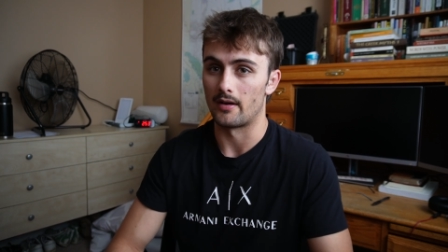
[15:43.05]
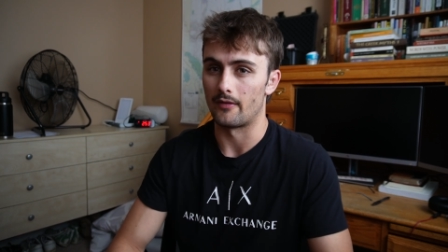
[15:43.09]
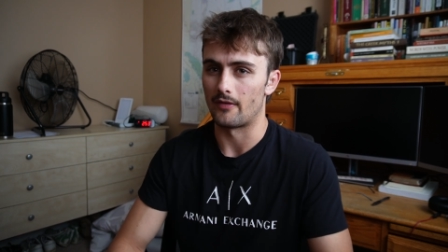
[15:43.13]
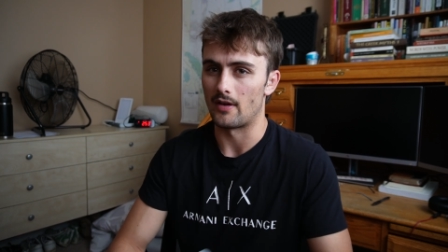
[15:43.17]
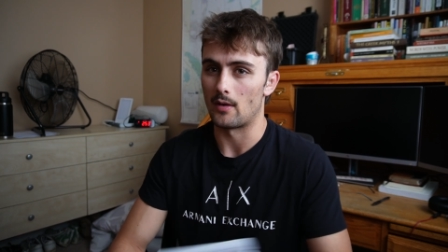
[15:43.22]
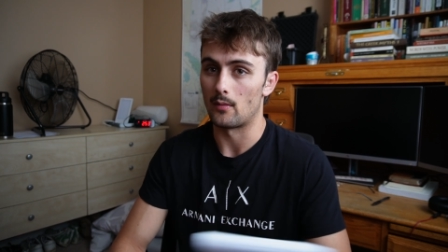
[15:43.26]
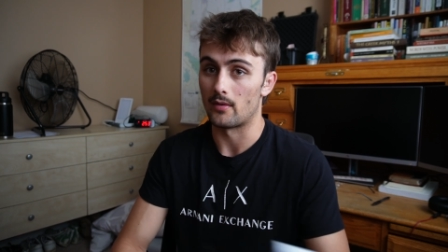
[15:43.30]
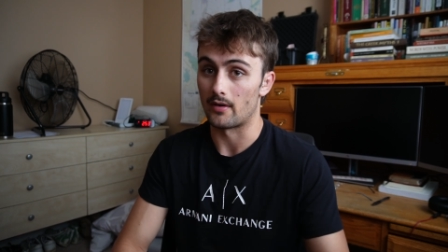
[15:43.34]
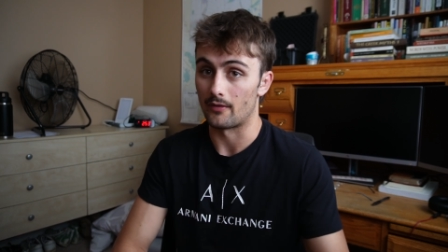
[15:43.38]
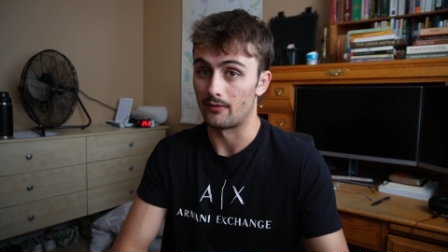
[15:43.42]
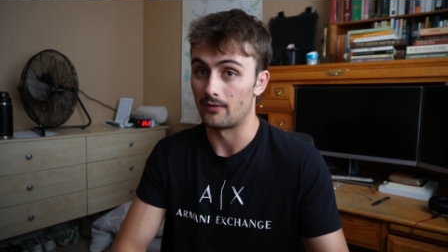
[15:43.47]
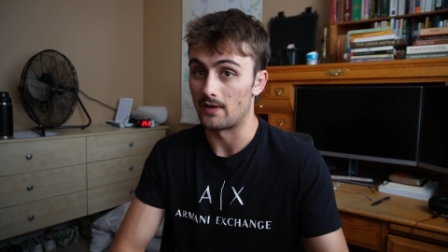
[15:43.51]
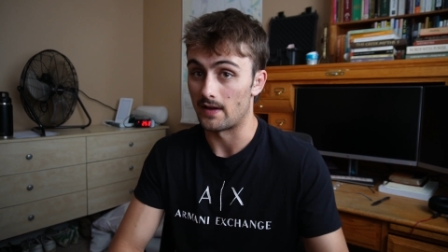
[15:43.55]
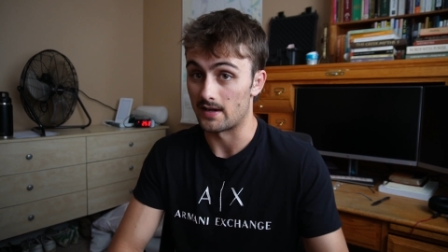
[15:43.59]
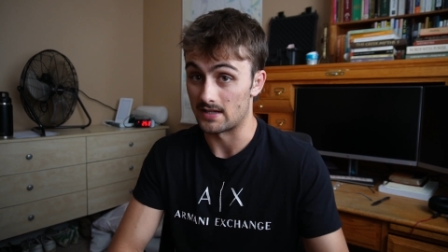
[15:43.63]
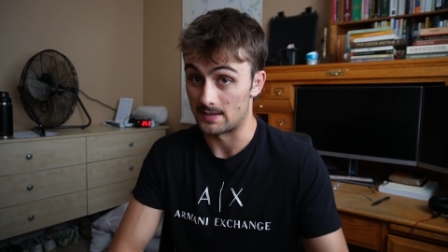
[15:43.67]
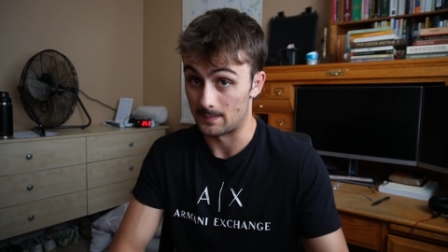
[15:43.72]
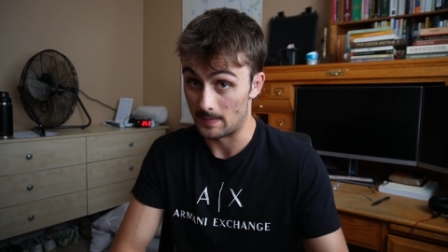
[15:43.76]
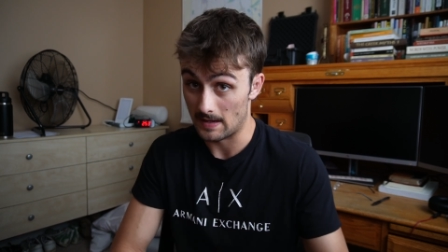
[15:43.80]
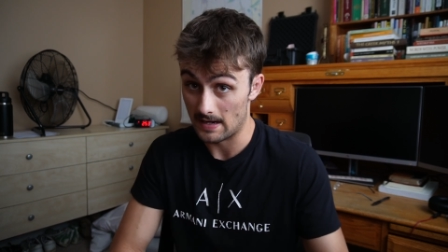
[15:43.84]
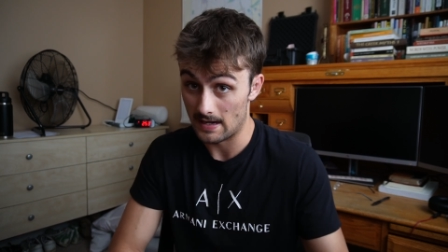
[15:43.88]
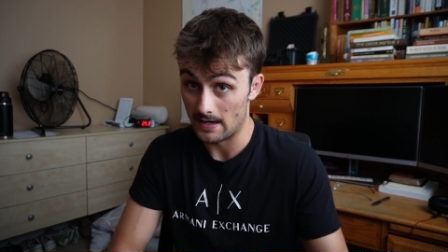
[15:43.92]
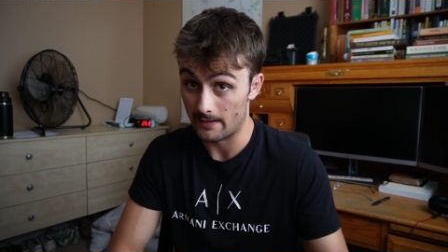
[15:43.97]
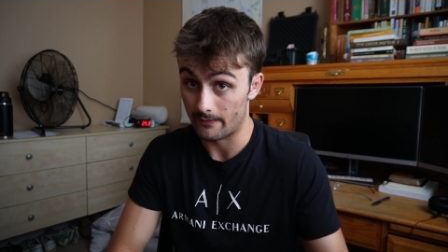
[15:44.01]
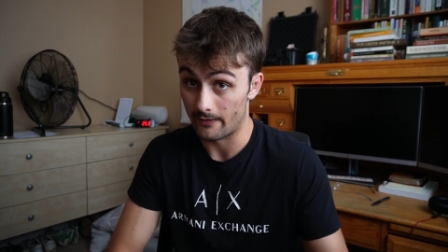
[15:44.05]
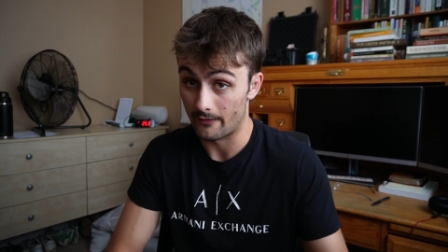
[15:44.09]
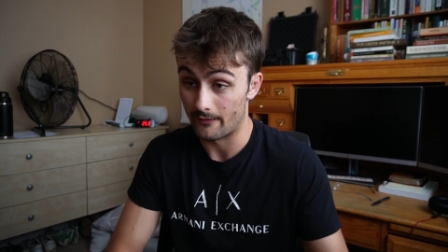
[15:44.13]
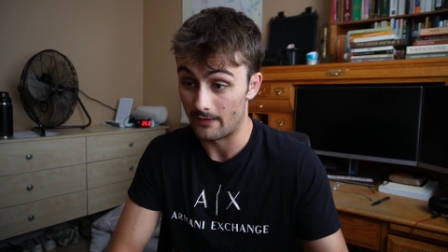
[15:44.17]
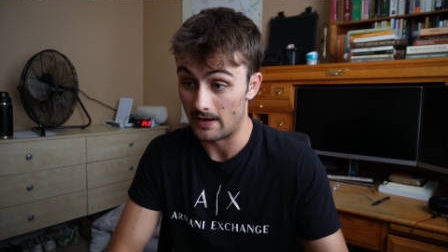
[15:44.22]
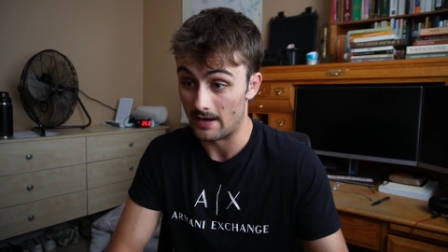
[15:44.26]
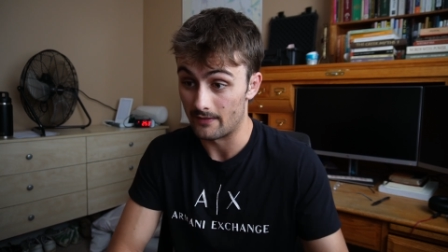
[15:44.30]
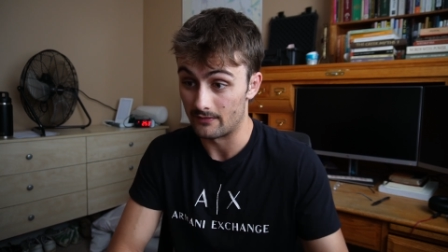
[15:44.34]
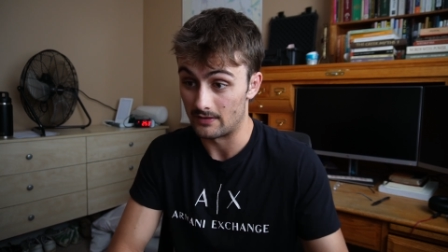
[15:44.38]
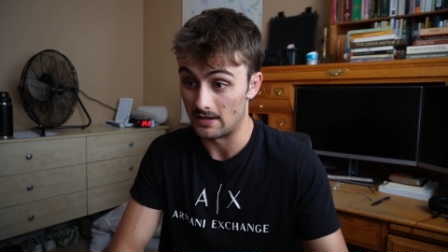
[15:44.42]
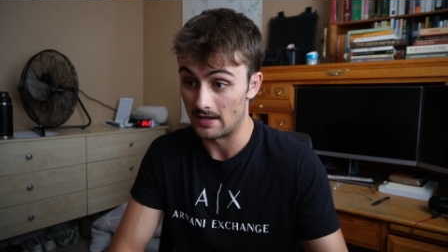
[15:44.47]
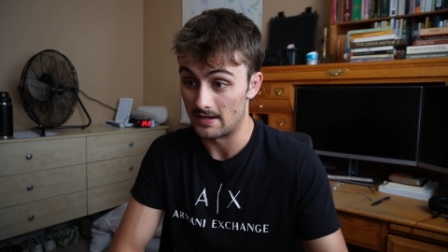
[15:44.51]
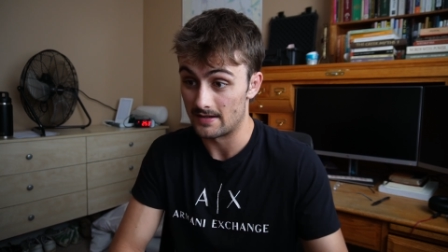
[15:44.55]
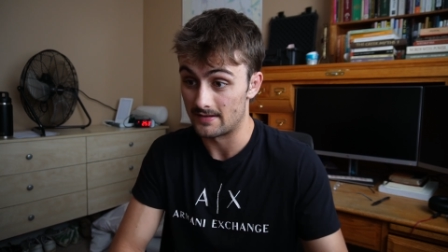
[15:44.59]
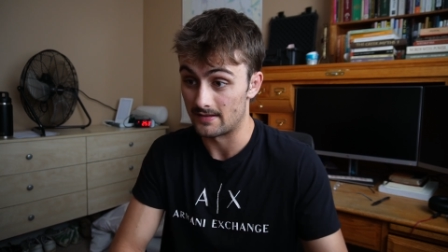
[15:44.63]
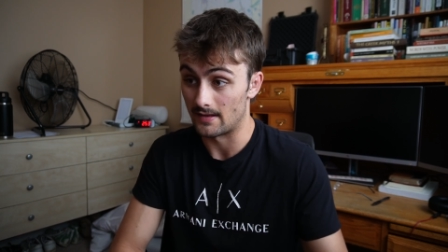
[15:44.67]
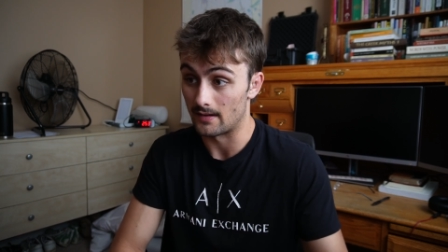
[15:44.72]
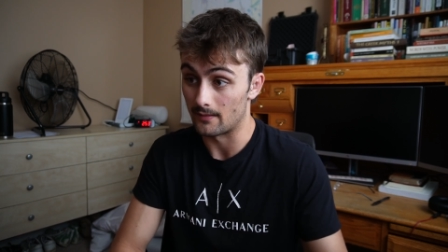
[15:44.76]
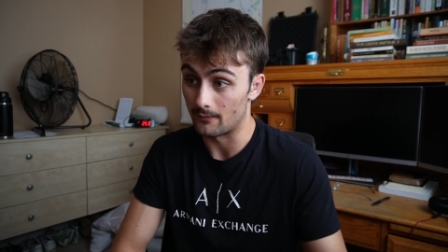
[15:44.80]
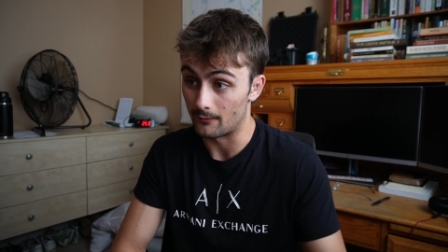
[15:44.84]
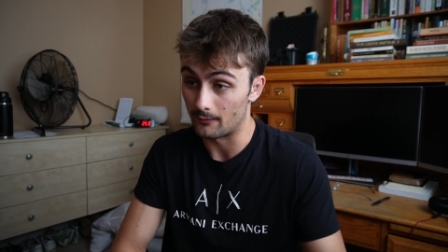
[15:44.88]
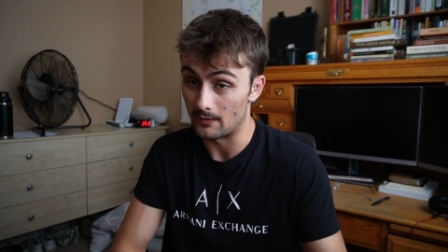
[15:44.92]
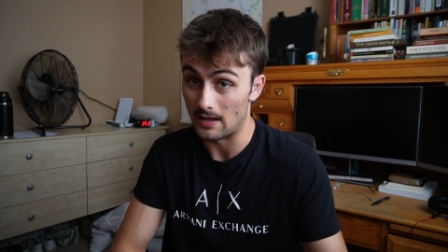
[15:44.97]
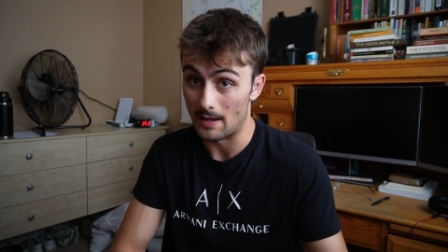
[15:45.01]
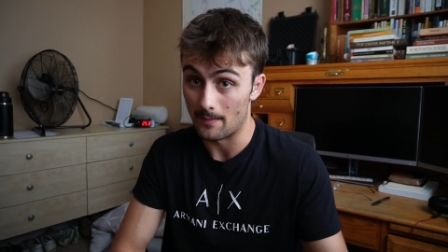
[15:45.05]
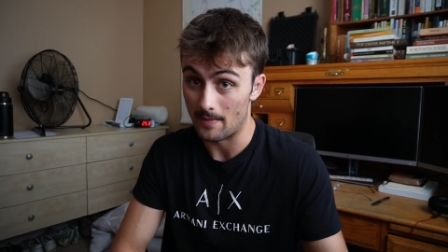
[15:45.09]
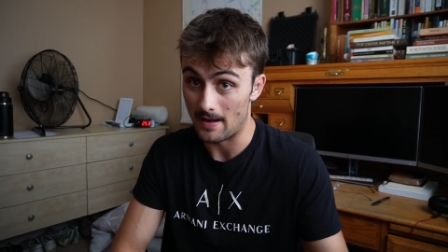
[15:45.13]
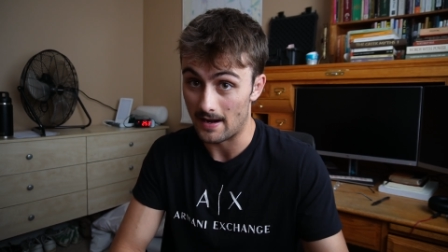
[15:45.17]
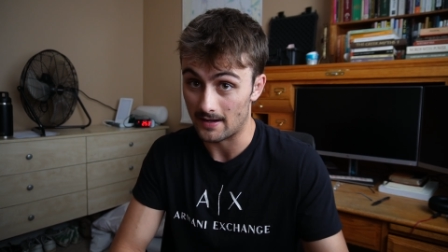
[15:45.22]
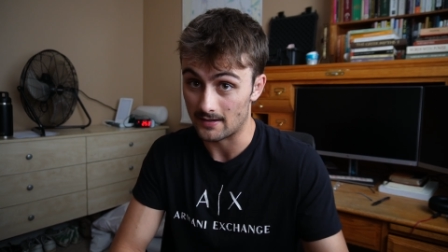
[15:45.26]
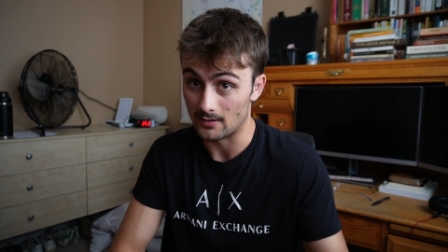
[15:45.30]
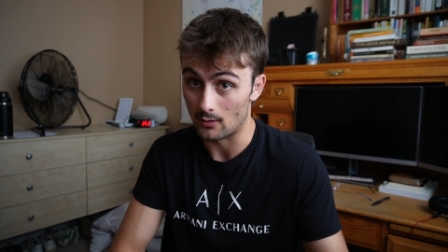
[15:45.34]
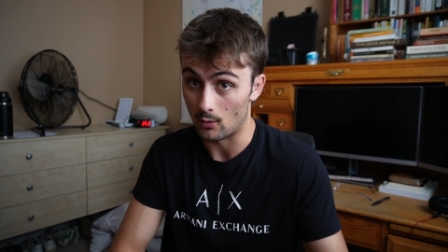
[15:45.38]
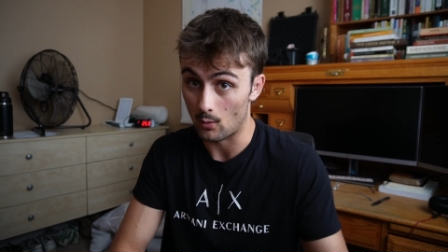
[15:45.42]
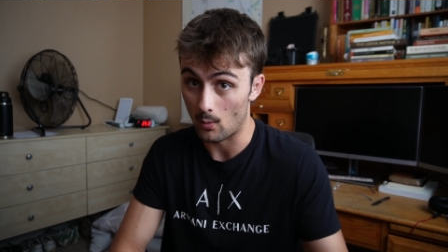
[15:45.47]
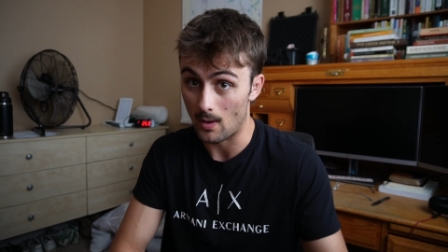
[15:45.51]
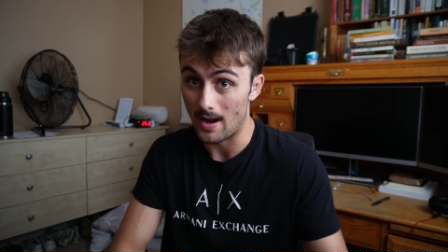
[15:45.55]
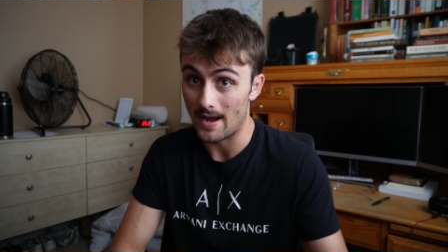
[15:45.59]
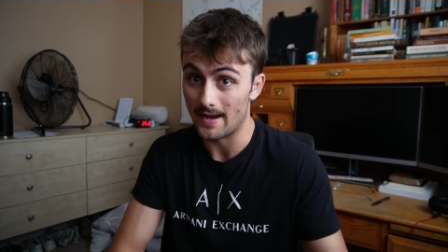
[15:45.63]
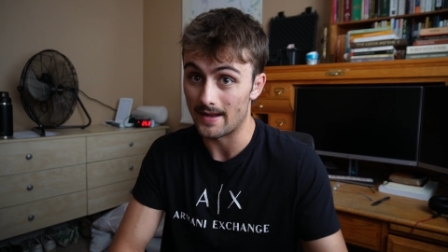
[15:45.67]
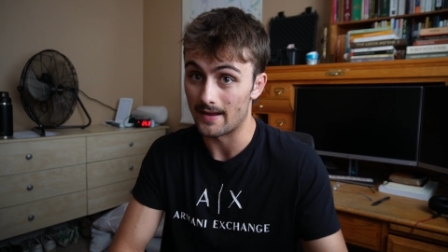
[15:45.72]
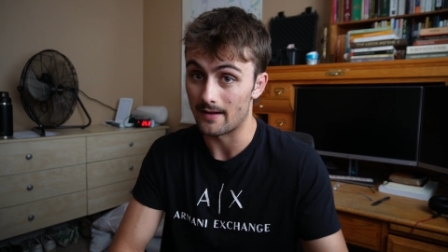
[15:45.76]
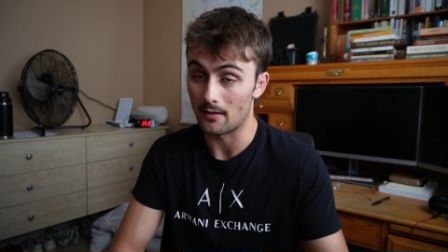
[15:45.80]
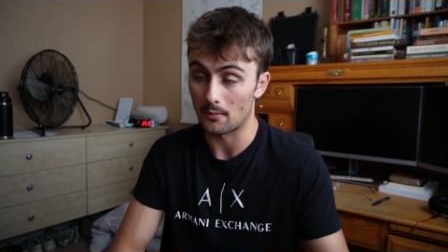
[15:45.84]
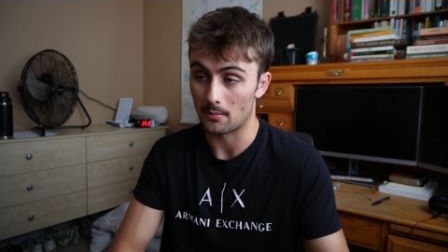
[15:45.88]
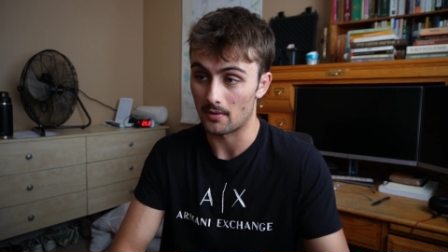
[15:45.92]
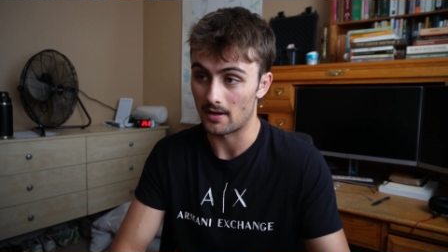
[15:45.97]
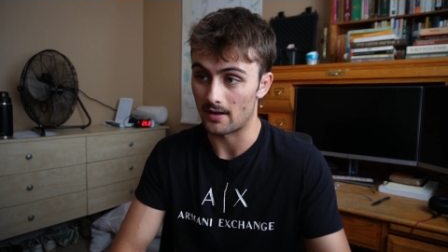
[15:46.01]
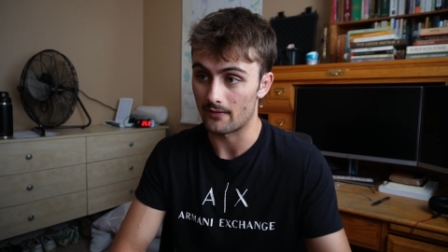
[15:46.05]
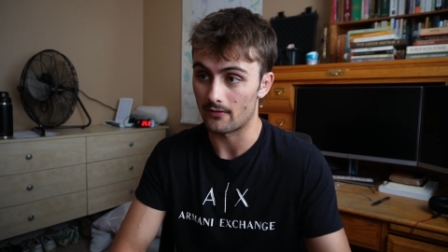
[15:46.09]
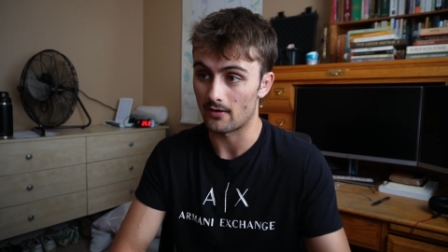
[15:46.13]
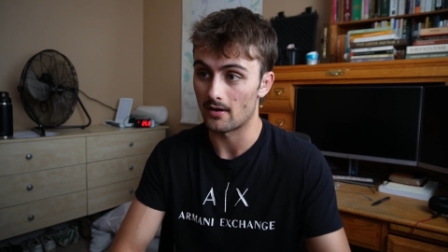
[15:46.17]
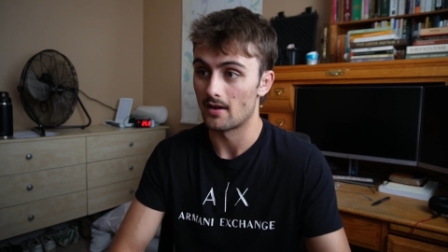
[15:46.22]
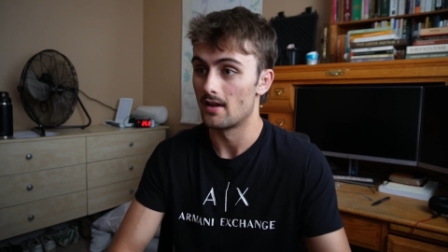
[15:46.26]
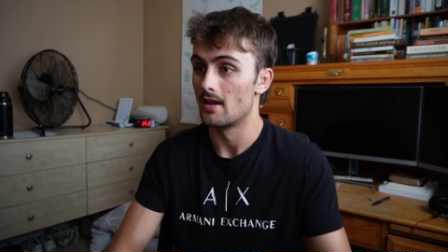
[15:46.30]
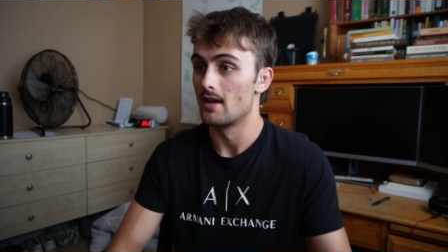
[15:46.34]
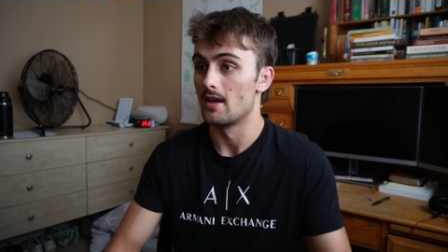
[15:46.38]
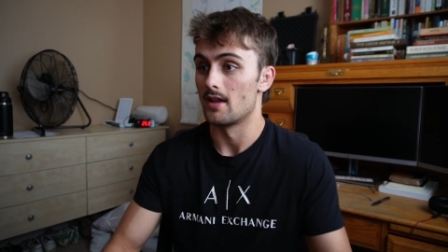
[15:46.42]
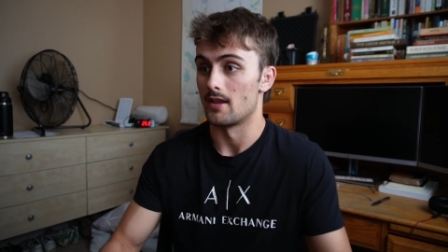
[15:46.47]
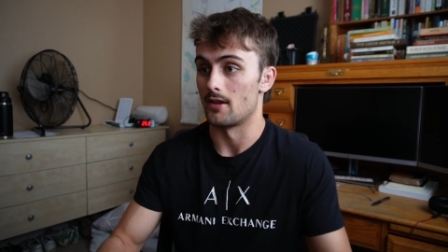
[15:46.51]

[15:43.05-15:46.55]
If I want to fly to Spain every 5 days and then fly back to Hawaii or whatever,